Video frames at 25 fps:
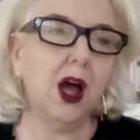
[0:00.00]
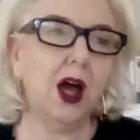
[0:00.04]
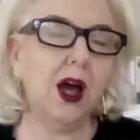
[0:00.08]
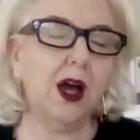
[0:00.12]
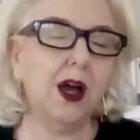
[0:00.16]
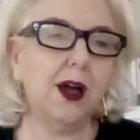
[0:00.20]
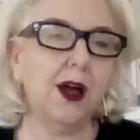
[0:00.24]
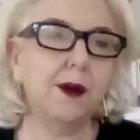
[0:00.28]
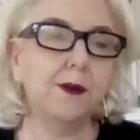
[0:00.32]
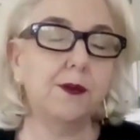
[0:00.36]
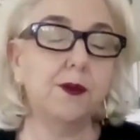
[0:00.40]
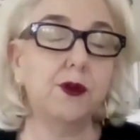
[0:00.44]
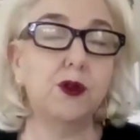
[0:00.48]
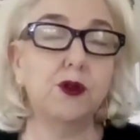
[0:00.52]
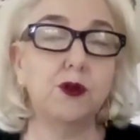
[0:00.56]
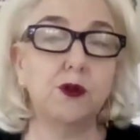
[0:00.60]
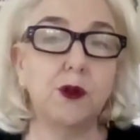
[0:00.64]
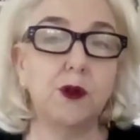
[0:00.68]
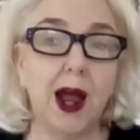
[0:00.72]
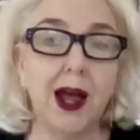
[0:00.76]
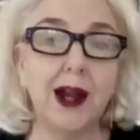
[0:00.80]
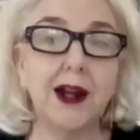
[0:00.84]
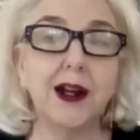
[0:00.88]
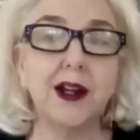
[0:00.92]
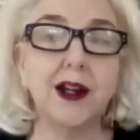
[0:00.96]
um,
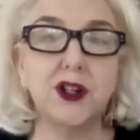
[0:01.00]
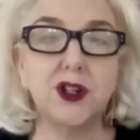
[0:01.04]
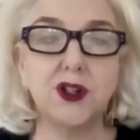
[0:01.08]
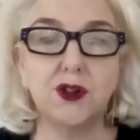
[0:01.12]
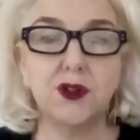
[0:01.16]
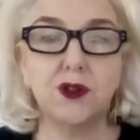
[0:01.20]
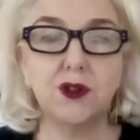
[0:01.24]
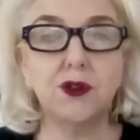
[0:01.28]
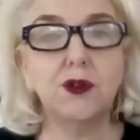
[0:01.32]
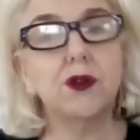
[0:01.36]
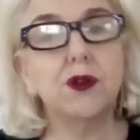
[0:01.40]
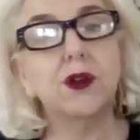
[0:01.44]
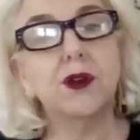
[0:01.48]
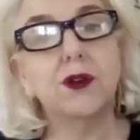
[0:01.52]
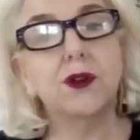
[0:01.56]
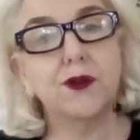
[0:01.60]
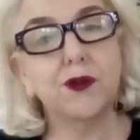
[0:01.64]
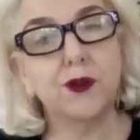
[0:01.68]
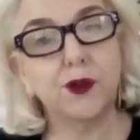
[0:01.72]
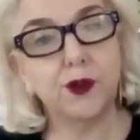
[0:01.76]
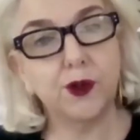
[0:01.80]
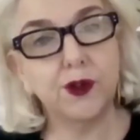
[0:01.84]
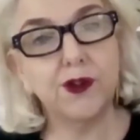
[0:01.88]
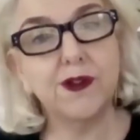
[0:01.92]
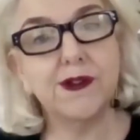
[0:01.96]
gratitude
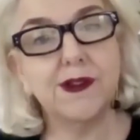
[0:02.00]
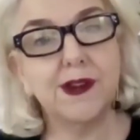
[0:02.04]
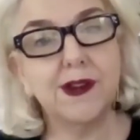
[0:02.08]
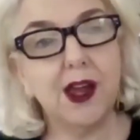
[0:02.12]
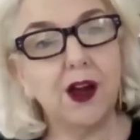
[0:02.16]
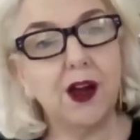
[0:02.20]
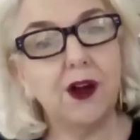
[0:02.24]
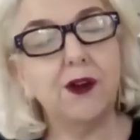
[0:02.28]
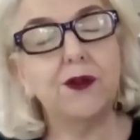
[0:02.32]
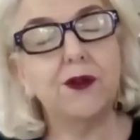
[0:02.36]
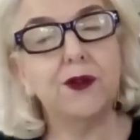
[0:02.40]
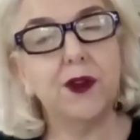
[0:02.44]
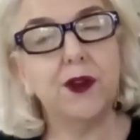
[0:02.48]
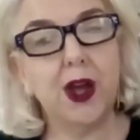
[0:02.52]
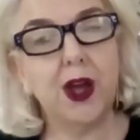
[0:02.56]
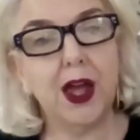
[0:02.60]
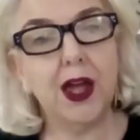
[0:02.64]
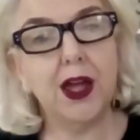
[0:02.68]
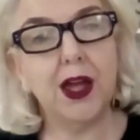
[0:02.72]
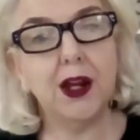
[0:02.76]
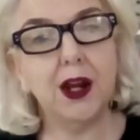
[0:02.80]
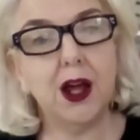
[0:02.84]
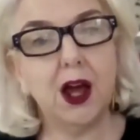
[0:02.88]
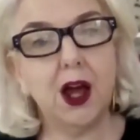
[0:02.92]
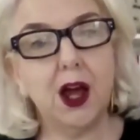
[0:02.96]
for self
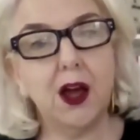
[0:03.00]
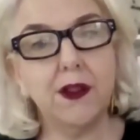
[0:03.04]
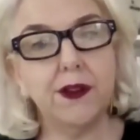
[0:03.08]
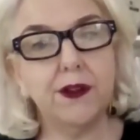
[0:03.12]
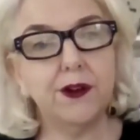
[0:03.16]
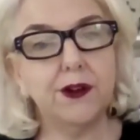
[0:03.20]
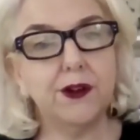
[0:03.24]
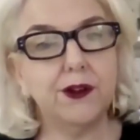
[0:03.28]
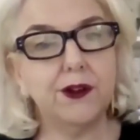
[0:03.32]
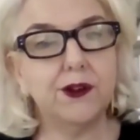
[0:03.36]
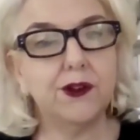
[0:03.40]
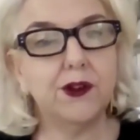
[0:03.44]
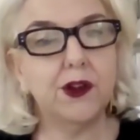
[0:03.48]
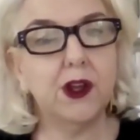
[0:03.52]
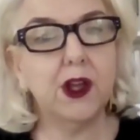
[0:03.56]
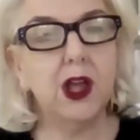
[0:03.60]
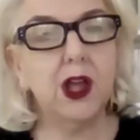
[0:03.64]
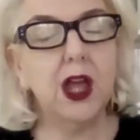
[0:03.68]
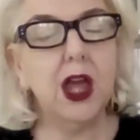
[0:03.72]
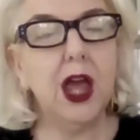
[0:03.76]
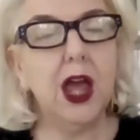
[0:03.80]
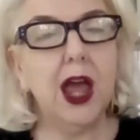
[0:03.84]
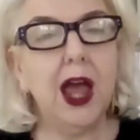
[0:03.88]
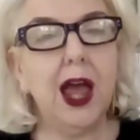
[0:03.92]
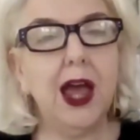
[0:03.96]
and others,
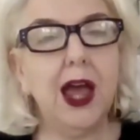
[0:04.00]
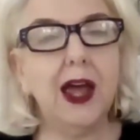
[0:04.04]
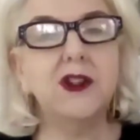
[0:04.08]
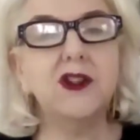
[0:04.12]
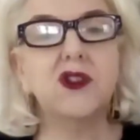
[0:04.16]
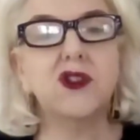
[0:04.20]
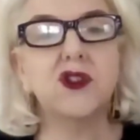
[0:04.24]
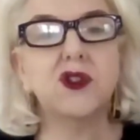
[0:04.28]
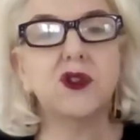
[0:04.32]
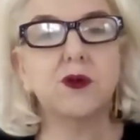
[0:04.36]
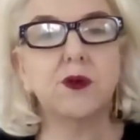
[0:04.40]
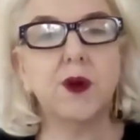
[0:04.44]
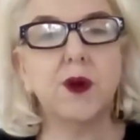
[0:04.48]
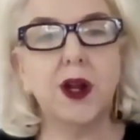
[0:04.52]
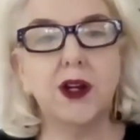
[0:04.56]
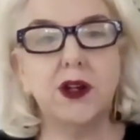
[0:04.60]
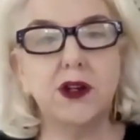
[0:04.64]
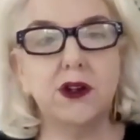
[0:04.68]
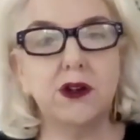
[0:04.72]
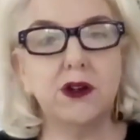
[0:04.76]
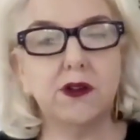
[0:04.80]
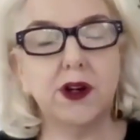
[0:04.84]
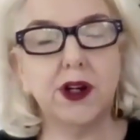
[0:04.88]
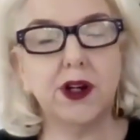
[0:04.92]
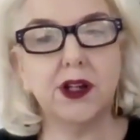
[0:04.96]
and
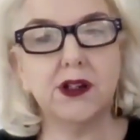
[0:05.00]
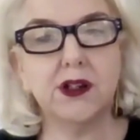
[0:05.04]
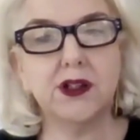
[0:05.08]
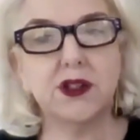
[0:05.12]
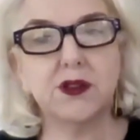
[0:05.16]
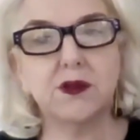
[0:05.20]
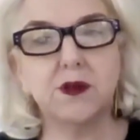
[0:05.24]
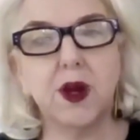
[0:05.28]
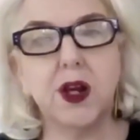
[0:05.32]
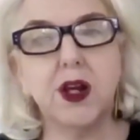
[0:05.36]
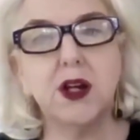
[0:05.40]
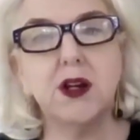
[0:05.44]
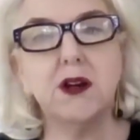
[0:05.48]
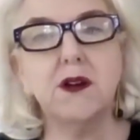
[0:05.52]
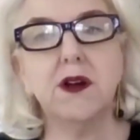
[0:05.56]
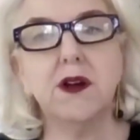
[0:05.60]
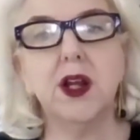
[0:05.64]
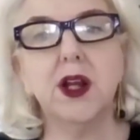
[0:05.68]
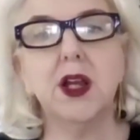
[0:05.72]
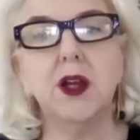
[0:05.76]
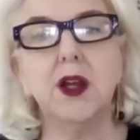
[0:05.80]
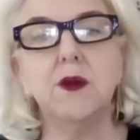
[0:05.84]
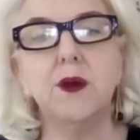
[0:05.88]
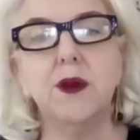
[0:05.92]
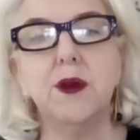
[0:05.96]
surrendering,
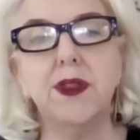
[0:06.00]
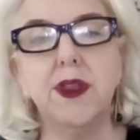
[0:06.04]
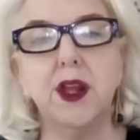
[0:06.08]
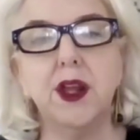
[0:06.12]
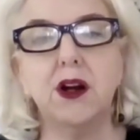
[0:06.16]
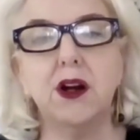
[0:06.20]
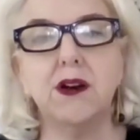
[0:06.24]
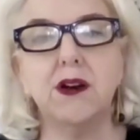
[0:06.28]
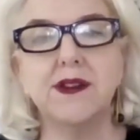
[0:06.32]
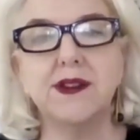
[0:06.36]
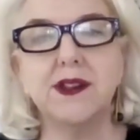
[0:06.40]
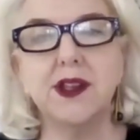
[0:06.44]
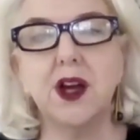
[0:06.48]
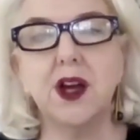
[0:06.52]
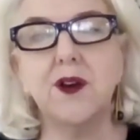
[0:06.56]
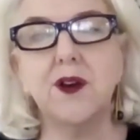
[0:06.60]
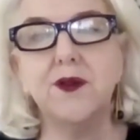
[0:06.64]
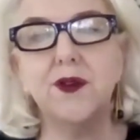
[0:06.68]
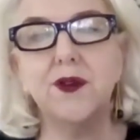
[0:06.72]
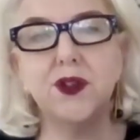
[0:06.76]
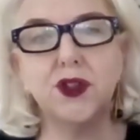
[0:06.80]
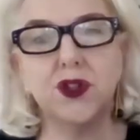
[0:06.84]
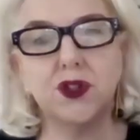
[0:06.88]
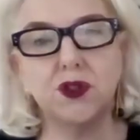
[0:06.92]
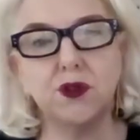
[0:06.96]
surrendering within ourselves
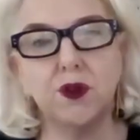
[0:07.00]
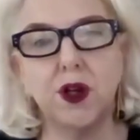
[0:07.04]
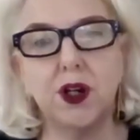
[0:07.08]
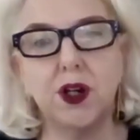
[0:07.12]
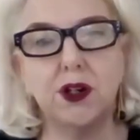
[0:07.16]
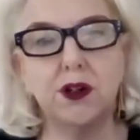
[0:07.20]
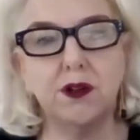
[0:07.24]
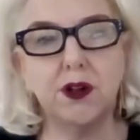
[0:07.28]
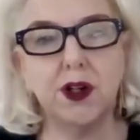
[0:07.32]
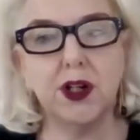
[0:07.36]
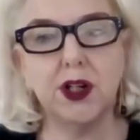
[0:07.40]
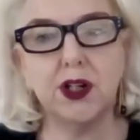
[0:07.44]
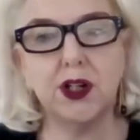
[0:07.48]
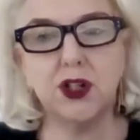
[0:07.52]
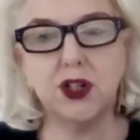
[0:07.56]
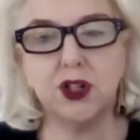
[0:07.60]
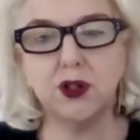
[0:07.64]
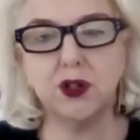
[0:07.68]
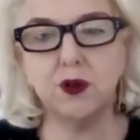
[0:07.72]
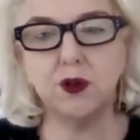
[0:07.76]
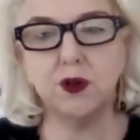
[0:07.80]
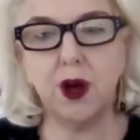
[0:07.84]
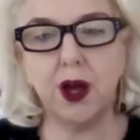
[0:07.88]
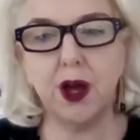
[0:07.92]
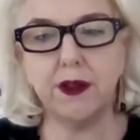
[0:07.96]
and surrendering
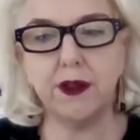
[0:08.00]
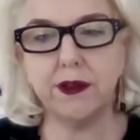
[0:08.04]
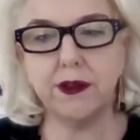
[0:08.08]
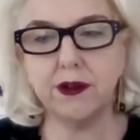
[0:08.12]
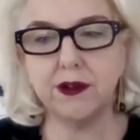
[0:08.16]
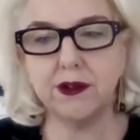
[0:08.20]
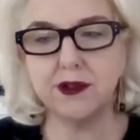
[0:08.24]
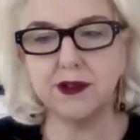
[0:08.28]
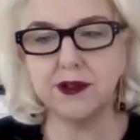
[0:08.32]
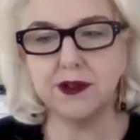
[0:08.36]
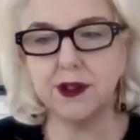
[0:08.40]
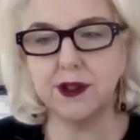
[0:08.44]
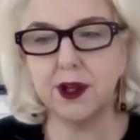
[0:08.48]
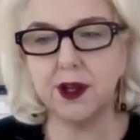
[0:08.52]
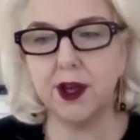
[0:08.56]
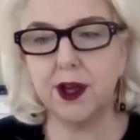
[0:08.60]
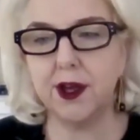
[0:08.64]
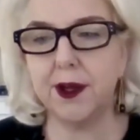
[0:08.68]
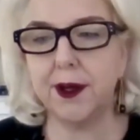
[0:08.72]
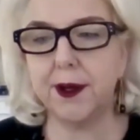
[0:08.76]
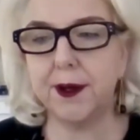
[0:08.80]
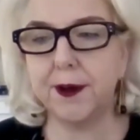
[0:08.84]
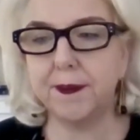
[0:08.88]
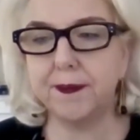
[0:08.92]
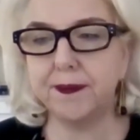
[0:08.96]
to others.
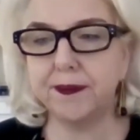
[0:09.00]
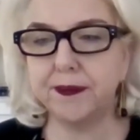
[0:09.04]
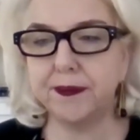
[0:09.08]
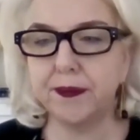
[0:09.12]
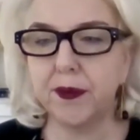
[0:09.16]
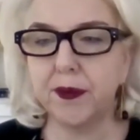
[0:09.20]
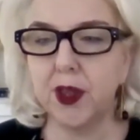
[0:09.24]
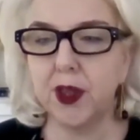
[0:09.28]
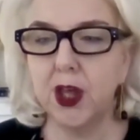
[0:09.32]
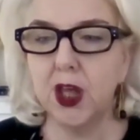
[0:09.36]
Um,